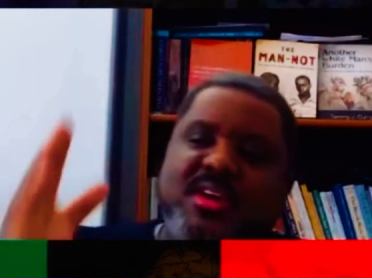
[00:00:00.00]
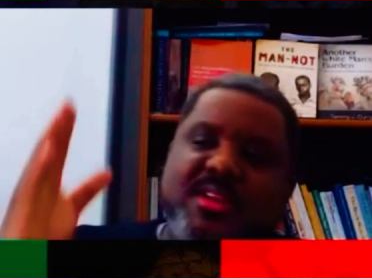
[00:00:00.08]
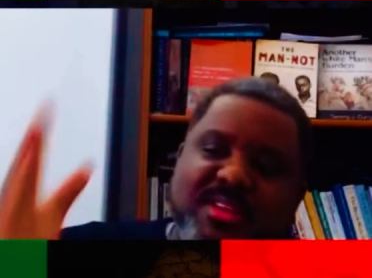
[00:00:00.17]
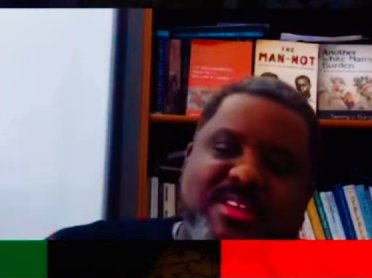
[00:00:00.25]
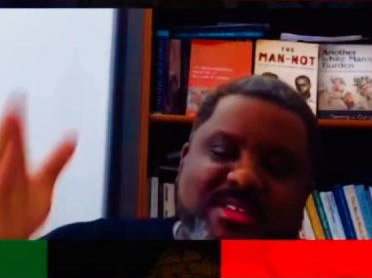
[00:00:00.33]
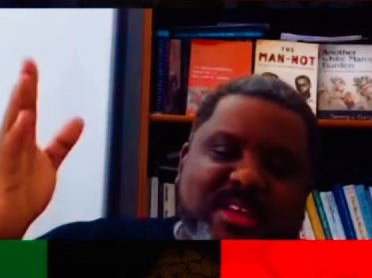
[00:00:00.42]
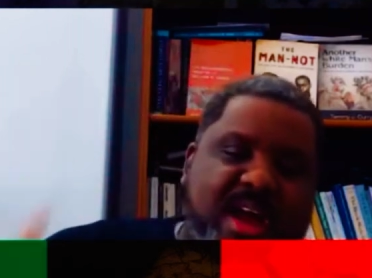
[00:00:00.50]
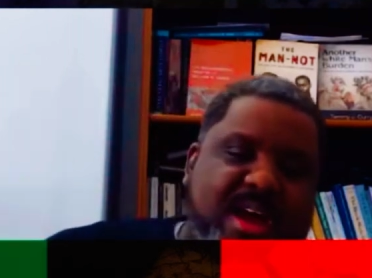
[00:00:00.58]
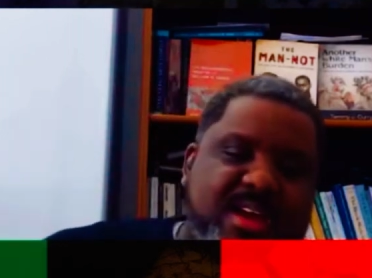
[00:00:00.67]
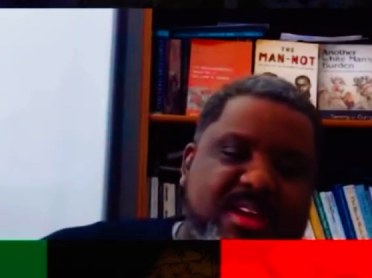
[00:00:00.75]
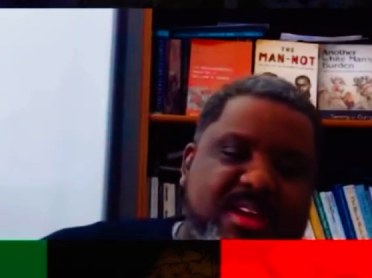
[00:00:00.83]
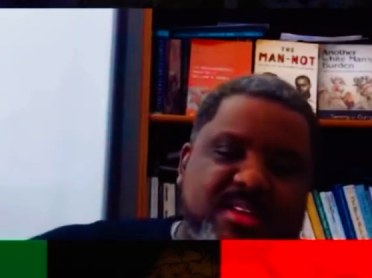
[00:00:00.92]
These
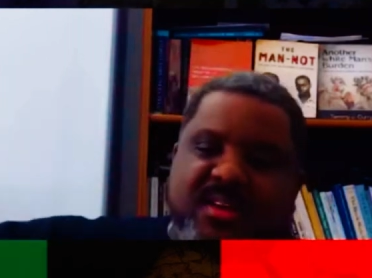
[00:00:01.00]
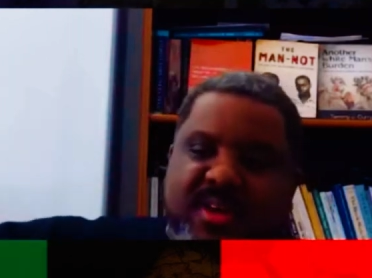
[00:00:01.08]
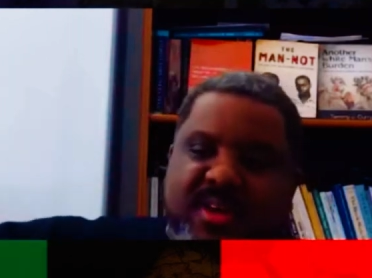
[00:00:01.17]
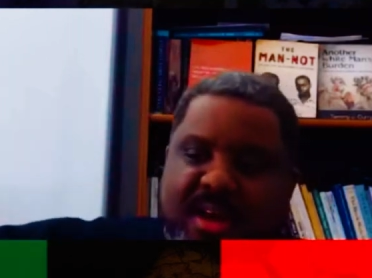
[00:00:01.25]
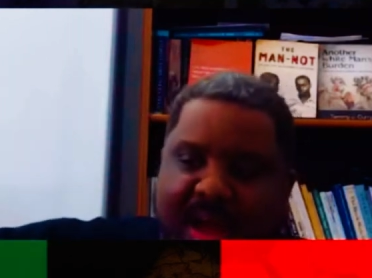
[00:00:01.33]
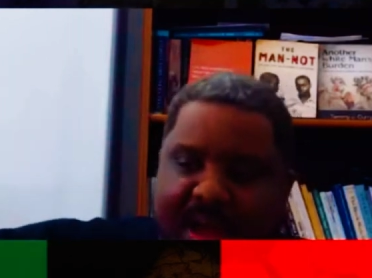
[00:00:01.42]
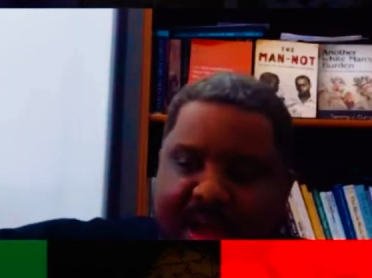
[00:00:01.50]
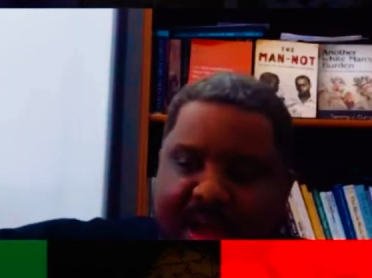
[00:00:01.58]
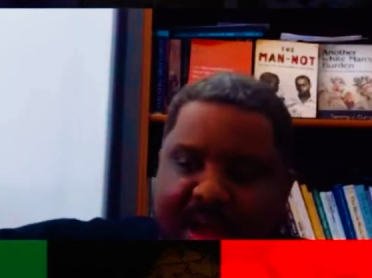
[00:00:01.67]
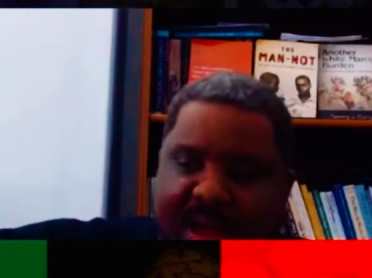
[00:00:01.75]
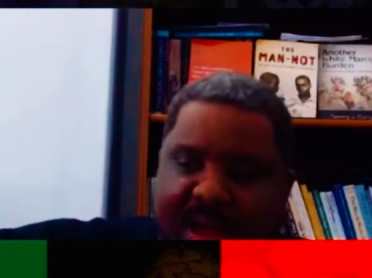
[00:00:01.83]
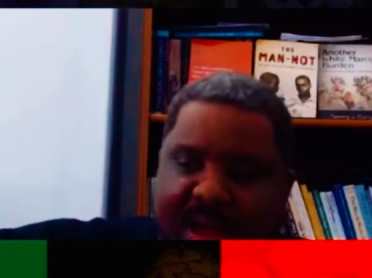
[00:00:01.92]
kinds of
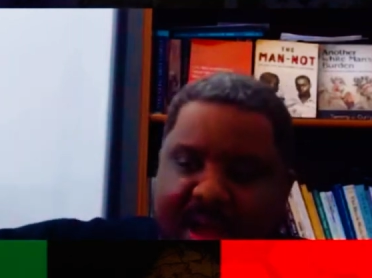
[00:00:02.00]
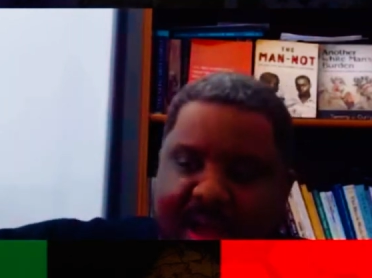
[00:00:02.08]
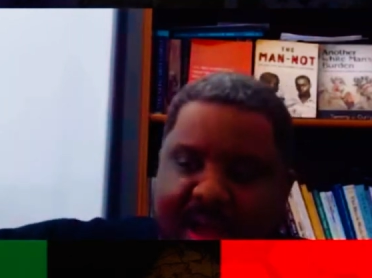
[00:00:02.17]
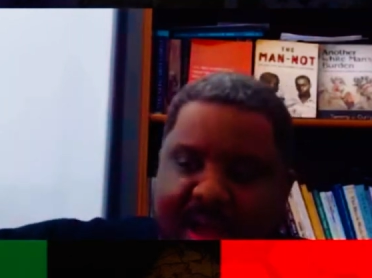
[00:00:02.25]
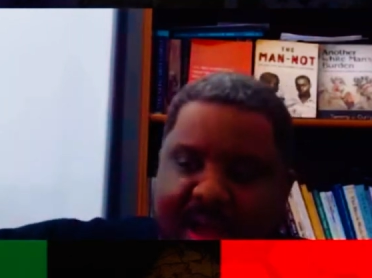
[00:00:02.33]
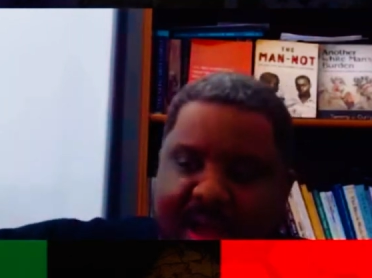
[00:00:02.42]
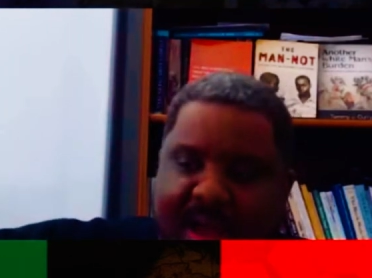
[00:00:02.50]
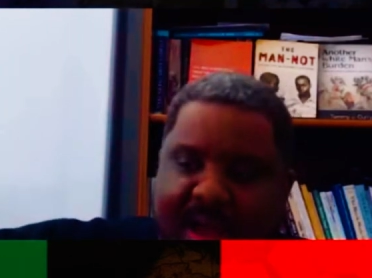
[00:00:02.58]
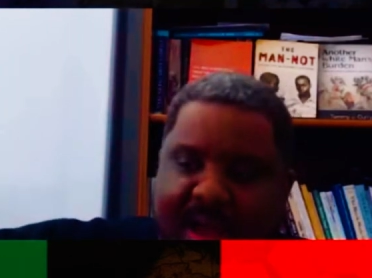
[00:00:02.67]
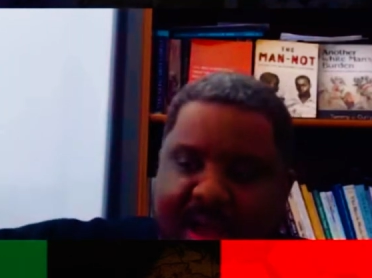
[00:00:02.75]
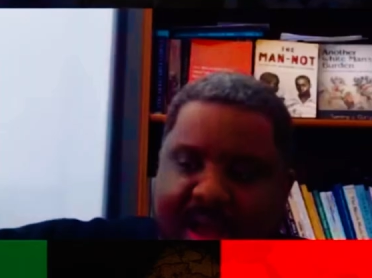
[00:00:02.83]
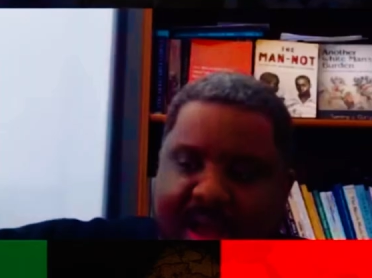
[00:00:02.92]
feminist and liberal
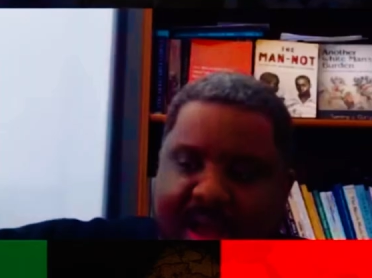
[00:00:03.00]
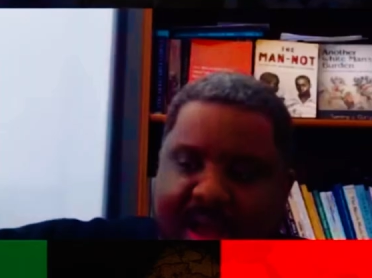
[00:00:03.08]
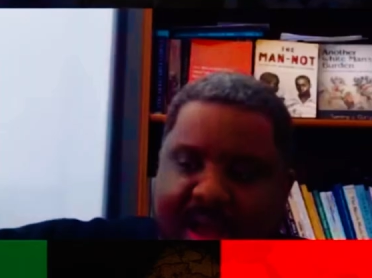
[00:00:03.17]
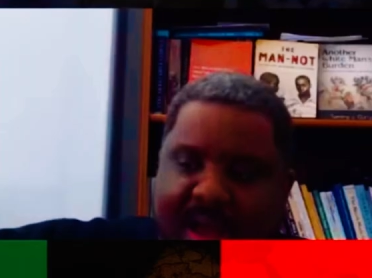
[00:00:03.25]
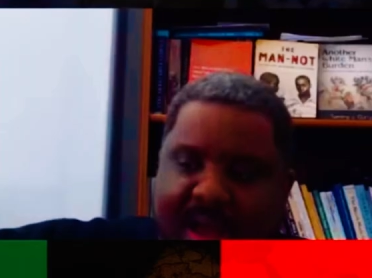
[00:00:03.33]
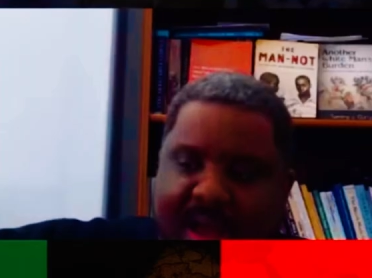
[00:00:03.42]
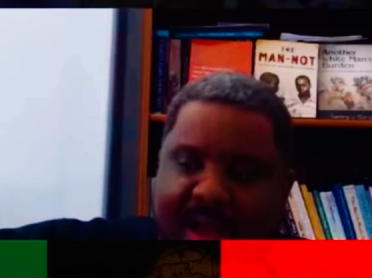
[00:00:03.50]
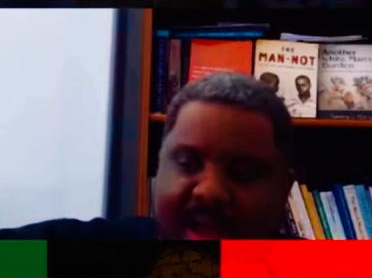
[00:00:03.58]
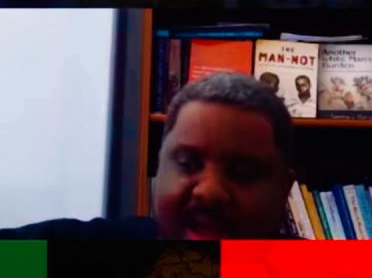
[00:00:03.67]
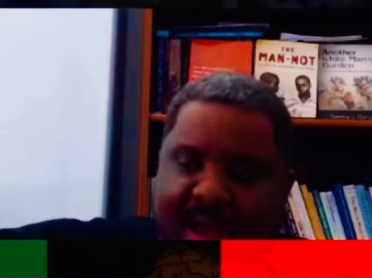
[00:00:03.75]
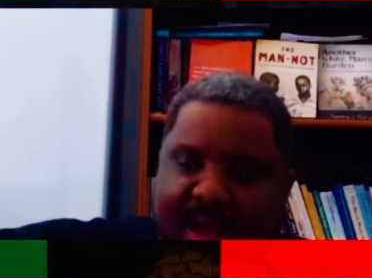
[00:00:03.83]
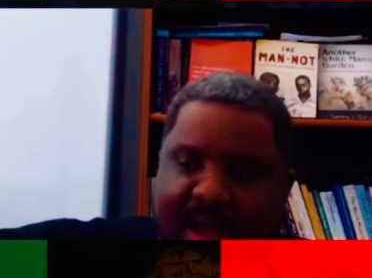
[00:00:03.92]
ideations of black
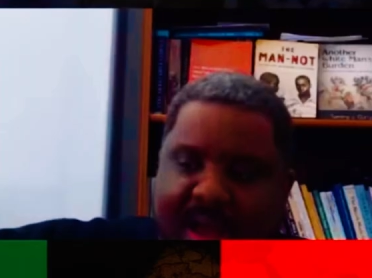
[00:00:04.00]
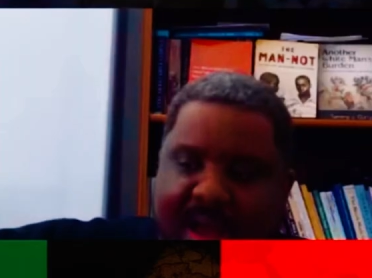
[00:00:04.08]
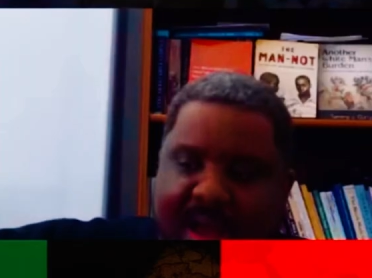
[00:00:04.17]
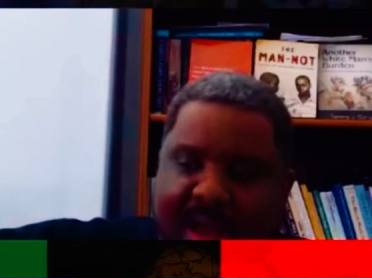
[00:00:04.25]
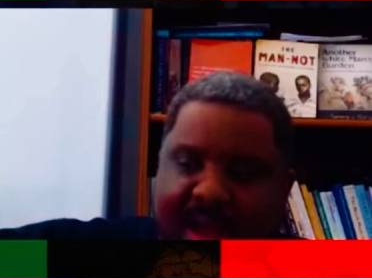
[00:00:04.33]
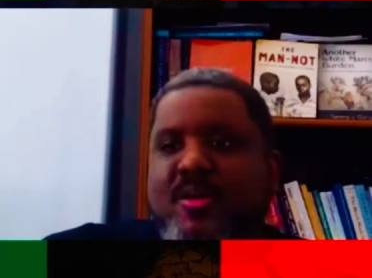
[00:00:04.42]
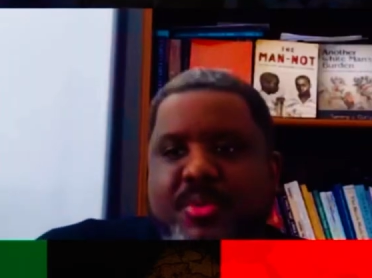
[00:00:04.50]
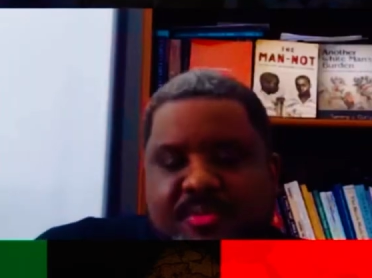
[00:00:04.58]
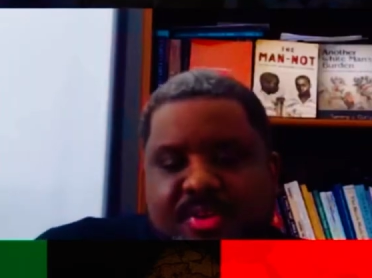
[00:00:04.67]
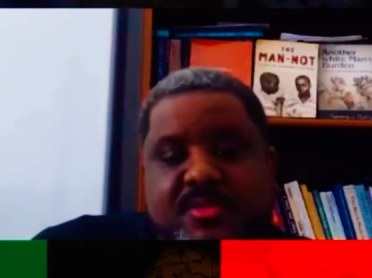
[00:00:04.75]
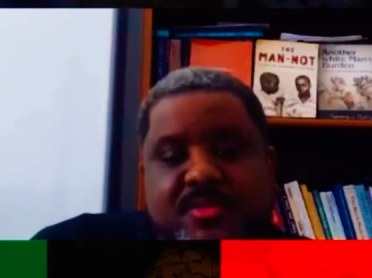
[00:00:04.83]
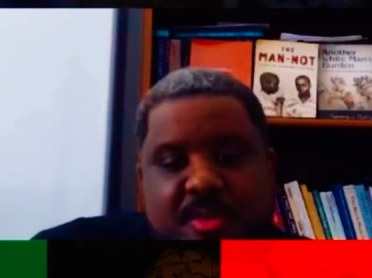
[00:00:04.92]
maleness
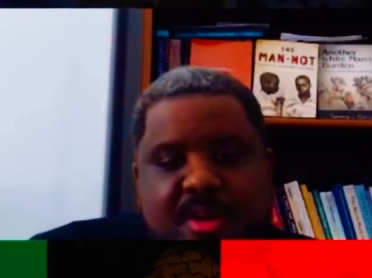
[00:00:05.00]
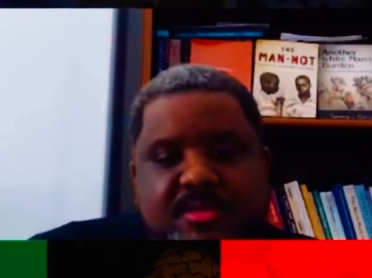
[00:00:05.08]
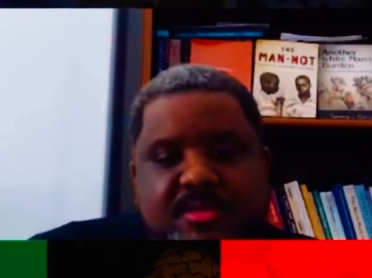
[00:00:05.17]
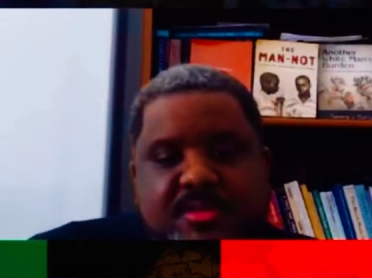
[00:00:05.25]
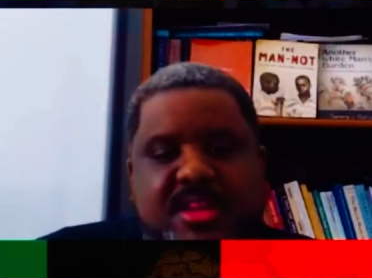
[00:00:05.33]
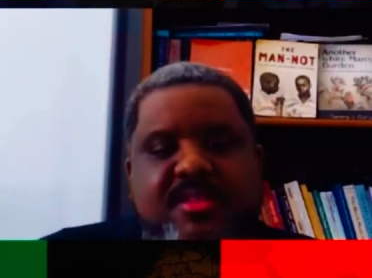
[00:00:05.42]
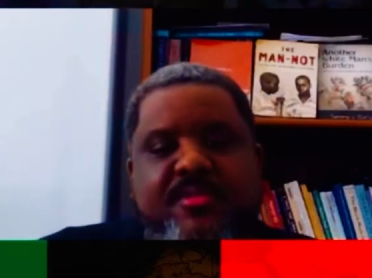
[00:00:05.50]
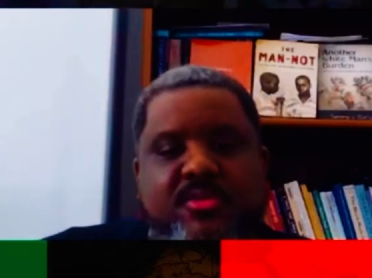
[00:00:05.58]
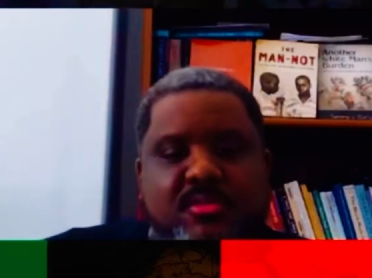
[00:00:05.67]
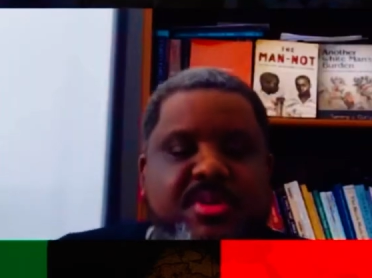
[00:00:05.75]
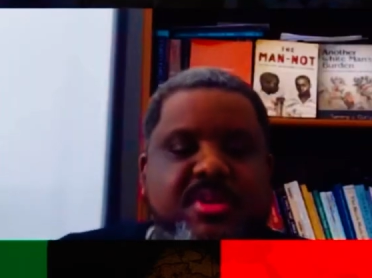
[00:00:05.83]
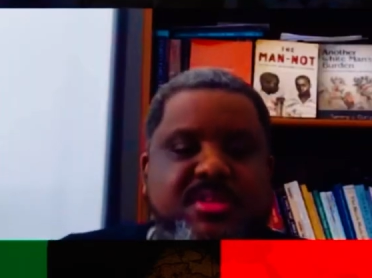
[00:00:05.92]
prevent us from understanding the
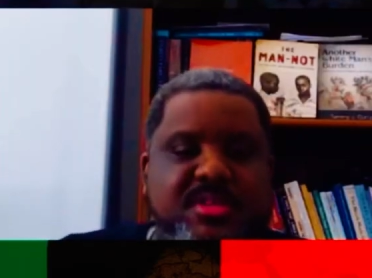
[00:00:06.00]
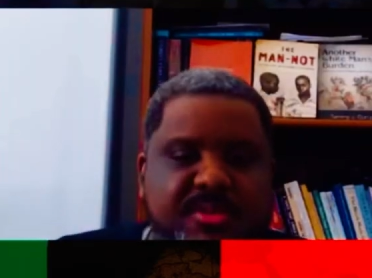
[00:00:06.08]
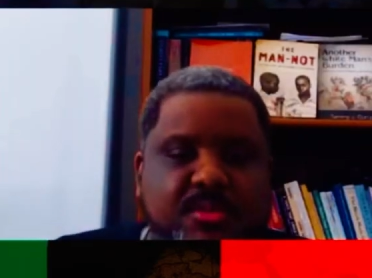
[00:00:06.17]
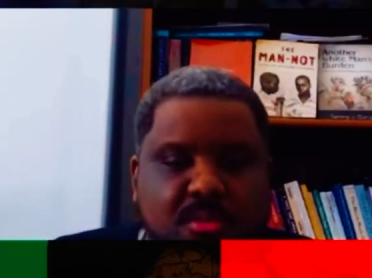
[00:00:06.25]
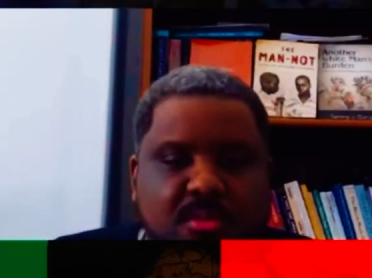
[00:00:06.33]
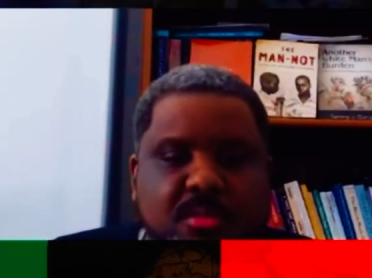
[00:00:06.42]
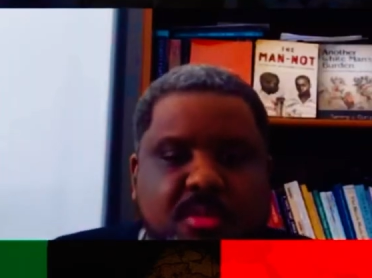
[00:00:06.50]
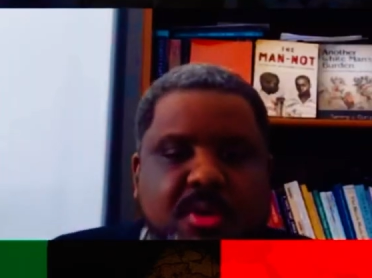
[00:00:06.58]
vulnerability of the group.